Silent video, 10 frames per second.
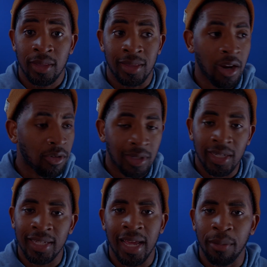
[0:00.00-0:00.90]
They are
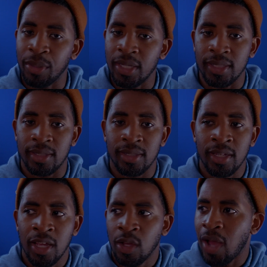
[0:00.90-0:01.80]
looking like beasts.
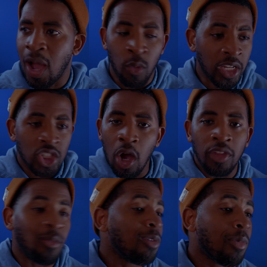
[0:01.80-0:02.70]
We saw
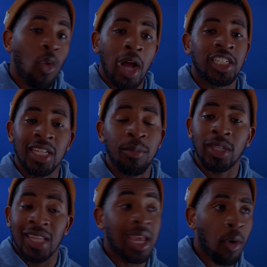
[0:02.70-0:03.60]
them. We've been watching them on
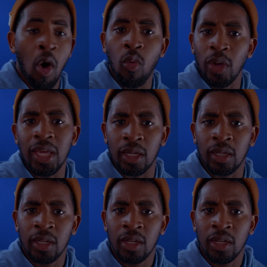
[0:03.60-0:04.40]
tape all week.